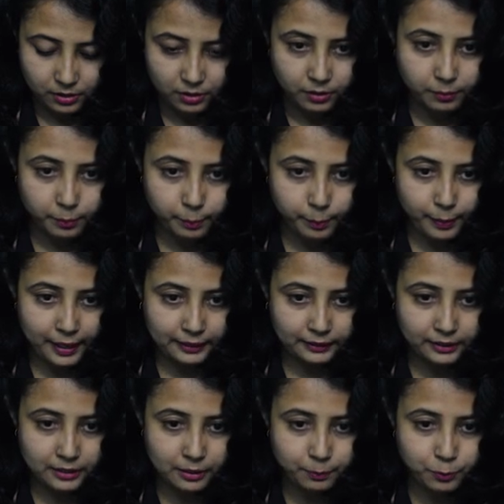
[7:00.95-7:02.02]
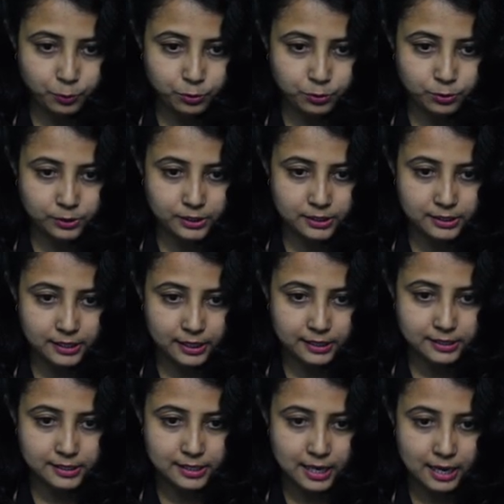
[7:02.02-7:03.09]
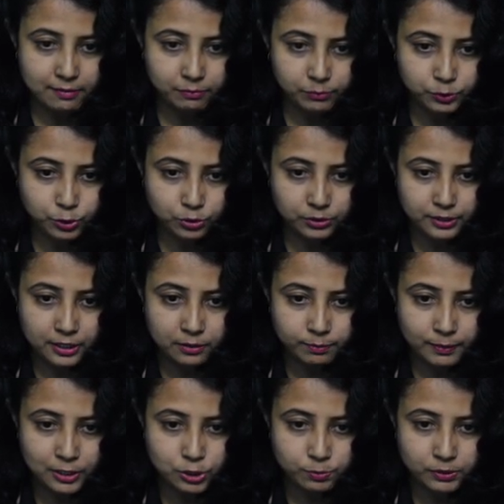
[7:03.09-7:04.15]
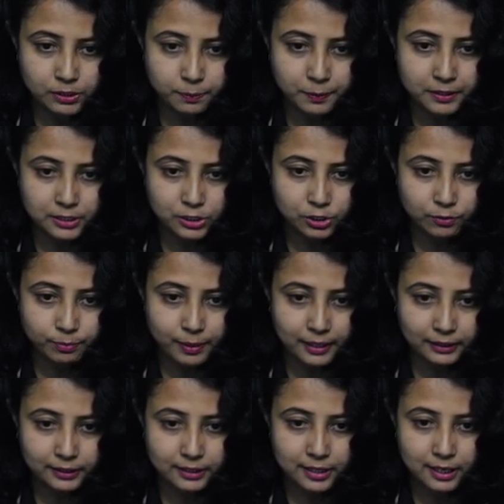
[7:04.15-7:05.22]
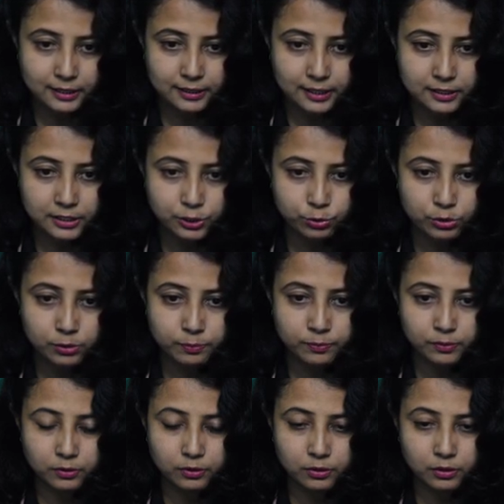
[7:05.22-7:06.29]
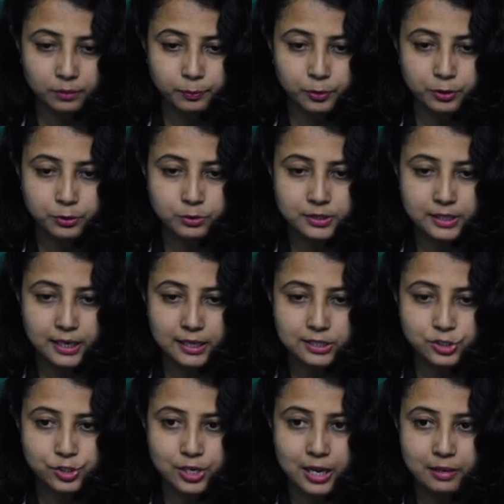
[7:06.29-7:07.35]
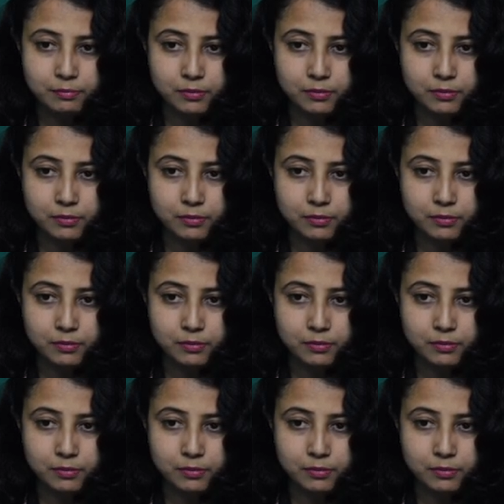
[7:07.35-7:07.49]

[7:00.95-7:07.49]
Bacteria produces enzyme. So there must be the presence of bacteria then it will uh, produce enzyme.